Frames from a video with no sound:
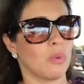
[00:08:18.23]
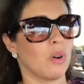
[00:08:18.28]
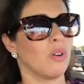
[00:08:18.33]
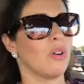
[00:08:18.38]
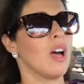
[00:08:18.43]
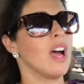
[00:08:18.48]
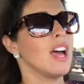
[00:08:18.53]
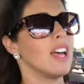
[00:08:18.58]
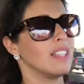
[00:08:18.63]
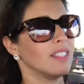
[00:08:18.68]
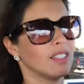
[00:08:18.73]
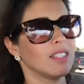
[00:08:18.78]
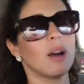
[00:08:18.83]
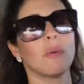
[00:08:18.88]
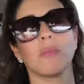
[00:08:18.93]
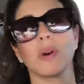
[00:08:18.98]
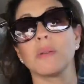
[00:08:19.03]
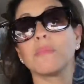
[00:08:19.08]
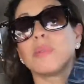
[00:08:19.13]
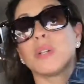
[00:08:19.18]
Well,
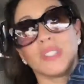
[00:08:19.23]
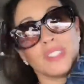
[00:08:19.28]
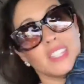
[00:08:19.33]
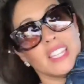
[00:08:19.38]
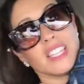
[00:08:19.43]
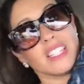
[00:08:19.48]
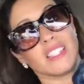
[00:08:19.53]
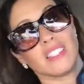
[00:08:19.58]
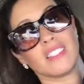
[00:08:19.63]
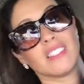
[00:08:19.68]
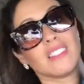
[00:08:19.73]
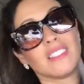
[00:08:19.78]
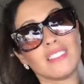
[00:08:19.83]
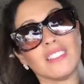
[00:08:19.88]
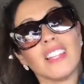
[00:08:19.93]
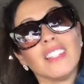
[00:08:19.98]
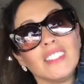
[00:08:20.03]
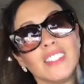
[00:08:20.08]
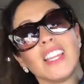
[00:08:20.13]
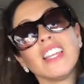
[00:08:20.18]
someone put this
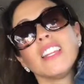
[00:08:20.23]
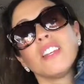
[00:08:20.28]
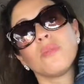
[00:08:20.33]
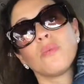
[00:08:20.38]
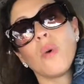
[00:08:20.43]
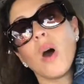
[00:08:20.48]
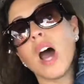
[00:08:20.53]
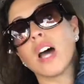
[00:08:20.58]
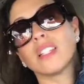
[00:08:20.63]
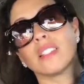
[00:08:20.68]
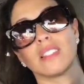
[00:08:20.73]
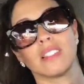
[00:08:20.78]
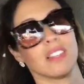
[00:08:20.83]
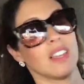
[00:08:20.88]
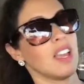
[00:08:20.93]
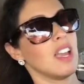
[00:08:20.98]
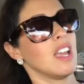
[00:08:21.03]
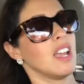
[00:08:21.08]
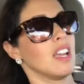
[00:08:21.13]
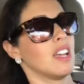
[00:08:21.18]
that they didn't want,
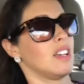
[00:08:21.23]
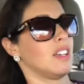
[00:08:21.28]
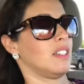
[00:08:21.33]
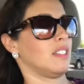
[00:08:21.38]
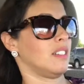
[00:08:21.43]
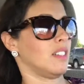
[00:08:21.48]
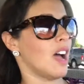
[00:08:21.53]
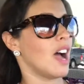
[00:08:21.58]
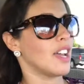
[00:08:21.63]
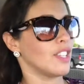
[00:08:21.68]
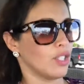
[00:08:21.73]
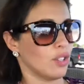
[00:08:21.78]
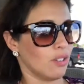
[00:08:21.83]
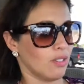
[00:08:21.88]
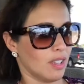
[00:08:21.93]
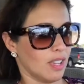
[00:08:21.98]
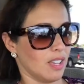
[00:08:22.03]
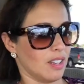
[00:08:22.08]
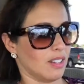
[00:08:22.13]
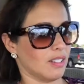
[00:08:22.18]
and I
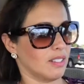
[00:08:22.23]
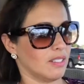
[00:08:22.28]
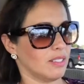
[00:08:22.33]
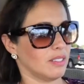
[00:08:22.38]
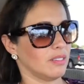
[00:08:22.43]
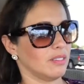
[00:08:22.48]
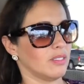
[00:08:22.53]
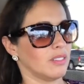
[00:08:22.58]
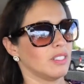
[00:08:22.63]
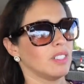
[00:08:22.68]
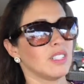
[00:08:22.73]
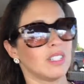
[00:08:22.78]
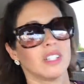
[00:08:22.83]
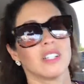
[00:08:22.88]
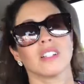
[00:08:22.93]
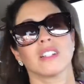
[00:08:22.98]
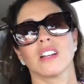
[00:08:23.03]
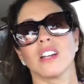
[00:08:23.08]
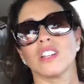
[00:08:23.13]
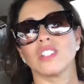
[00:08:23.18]
took it.
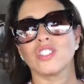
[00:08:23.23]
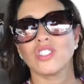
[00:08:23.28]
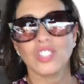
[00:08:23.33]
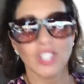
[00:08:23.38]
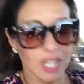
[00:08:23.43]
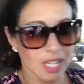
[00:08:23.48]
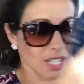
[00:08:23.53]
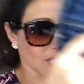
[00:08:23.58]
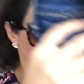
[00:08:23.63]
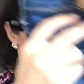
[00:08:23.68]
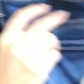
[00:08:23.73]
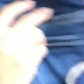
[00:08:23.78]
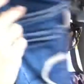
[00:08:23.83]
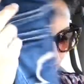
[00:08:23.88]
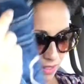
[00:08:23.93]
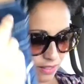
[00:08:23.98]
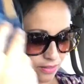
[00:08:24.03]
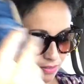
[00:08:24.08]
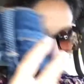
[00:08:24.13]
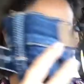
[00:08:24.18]
Because she's,
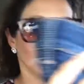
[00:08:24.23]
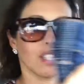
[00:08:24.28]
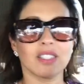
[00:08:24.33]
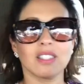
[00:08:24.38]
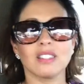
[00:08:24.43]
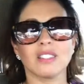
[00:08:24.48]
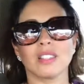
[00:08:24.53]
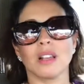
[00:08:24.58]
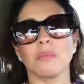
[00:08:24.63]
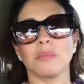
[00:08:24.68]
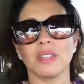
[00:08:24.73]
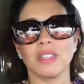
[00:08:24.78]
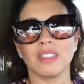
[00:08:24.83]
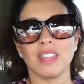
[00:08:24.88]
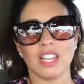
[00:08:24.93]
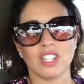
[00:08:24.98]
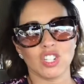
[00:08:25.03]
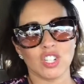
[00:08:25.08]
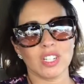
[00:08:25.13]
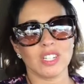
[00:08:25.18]
this is something
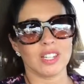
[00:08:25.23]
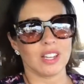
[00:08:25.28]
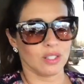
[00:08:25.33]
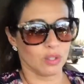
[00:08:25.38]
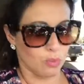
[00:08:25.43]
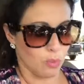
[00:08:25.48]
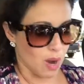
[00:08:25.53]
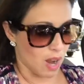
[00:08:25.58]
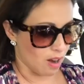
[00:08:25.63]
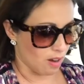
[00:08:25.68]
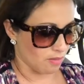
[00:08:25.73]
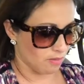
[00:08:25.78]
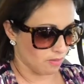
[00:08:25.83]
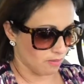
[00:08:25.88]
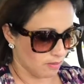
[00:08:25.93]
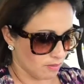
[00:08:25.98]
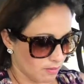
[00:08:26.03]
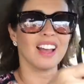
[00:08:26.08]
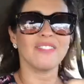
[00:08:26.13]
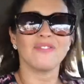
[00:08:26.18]
that she does wear.
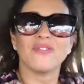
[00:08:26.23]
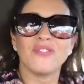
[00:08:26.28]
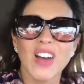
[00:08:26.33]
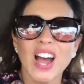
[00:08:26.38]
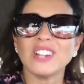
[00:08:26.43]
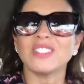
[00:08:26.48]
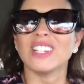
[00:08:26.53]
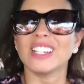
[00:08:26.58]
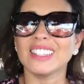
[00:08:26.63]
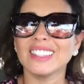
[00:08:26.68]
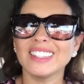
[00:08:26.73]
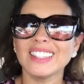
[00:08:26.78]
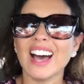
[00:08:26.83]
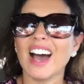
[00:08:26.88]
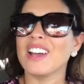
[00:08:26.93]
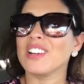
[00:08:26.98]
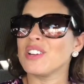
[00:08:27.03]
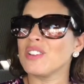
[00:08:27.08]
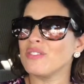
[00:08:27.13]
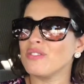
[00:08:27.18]
I found a
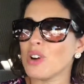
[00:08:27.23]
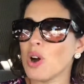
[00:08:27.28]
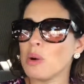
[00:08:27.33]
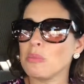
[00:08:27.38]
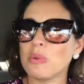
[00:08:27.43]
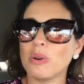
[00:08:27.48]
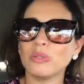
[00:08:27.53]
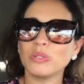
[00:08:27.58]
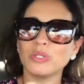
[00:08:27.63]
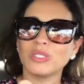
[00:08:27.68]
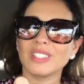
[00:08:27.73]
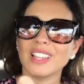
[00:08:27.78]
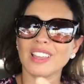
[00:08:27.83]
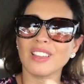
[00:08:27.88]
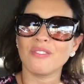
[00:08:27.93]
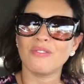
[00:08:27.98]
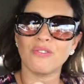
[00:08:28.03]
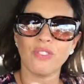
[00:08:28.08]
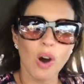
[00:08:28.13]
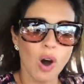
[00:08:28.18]
lot of almost
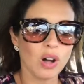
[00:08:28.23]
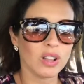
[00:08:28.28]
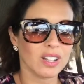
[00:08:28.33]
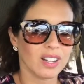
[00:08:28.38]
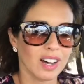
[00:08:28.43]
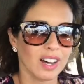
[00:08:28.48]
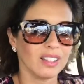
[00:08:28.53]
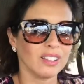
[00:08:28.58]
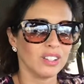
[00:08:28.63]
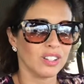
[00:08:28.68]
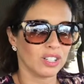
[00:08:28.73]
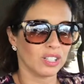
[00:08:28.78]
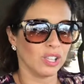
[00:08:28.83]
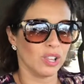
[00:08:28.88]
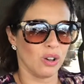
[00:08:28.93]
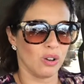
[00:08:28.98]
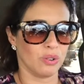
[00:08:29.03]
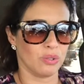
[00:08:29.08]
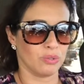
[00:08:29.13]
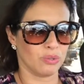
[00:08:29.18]
like fall color
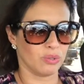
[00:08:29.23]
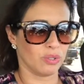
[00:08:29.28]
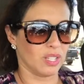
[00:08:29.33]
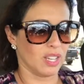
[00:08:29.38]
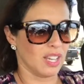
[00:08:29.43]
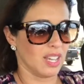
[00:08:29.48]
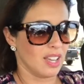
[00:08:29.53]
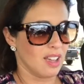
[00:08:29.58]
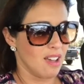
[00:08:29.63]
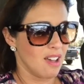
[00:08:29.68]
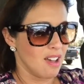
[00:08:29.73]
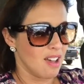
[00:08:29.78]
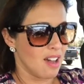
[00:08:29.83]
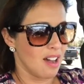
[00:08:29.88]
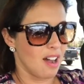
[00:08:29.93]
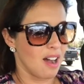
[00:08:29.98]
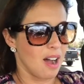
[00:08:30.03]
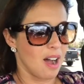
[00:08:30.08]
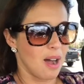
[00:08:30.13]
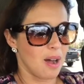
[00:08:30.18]
clothes.
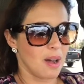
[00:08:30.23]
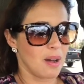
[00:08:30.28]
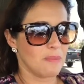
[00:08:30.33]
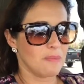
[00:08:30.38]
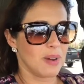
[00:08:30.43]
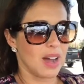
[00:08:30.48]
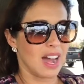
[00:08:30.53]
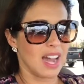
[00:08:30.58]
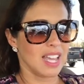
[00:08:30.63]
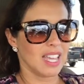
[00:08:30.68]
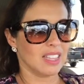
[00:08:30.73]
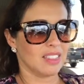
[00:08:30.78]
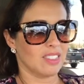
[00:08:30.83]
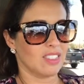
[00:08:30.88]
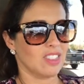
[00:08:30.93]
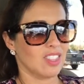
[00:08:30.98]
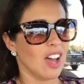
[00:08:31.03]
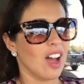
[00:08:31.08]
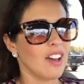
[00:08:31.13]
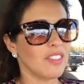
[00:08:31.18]
I
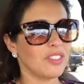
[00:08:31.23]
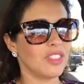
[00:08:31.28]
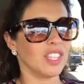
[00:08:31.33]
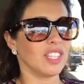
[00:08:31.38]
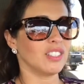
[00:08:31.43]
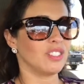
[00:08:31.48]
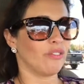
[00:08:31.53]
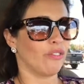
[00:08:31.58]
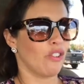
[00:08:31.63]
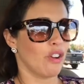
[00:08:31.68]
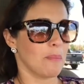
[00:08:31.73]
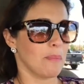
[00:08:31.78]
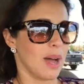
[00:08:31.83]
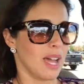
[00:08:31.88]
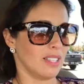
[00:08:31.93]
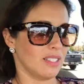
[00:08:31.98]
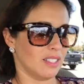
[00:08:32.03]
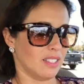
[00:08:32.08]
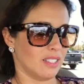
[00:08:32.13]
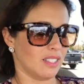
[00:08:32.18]
got this for
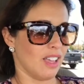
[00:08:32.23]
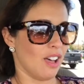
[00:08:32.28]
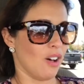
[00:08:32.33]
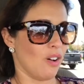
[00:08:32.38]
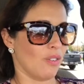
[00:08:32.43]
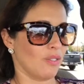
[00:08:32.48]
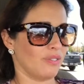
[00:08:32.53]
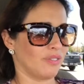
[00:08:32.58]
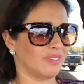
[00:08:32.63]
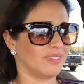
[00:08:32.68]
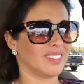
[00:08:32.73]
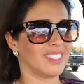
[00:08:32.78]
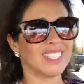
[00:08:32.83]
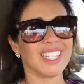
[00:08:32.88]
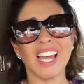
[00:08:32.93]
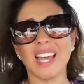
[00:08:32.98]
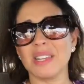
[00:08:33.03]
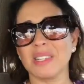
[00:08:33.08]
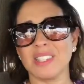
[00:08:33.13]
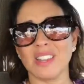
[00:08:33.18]
myself.
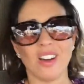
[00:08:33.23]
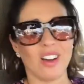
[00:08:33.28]
$10.